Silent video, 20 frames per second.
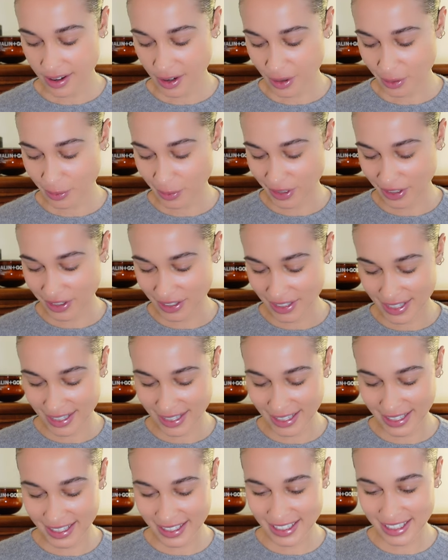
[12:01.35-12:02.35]
Oh my god,
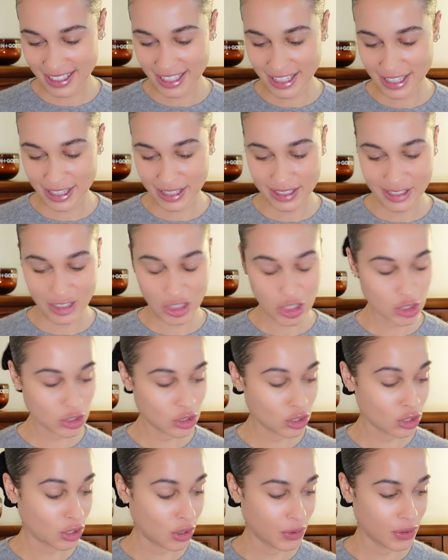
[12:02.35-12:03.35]
this is
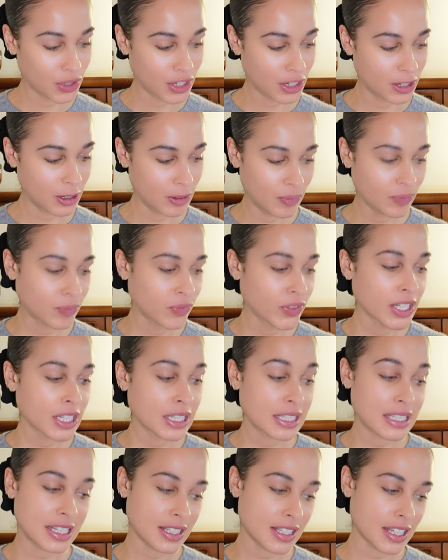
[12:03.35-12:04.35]
so cute.
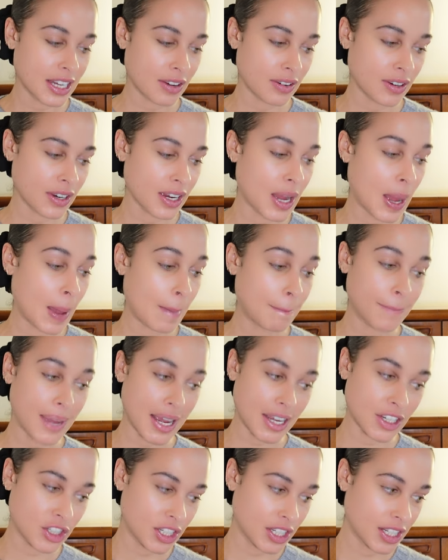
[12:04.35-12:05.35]
Dear Sarah,
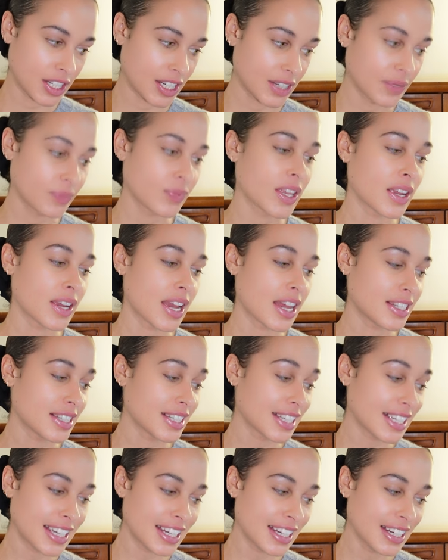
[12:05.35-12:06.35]
Bashir, and
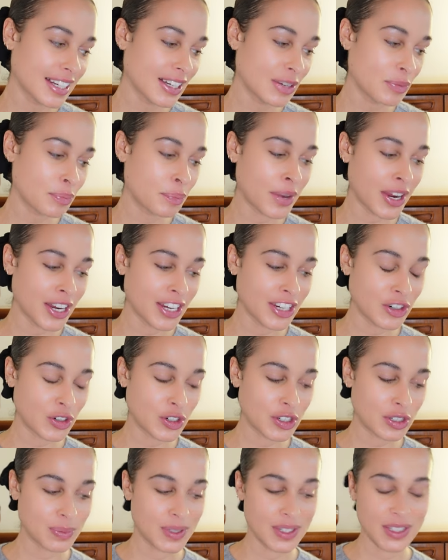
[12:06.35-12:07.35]
Tequila, Merry
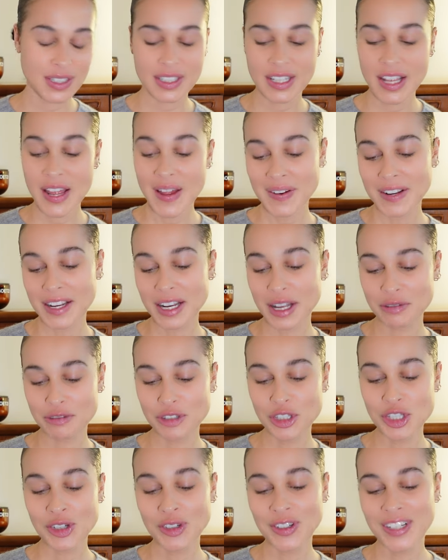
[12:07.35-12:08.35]
Christmas. Love,
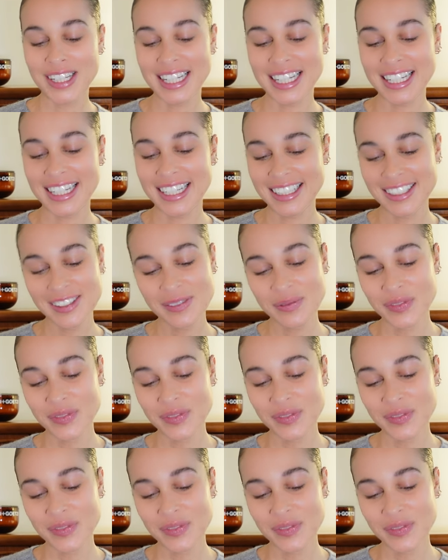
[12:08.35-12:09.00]
Julie.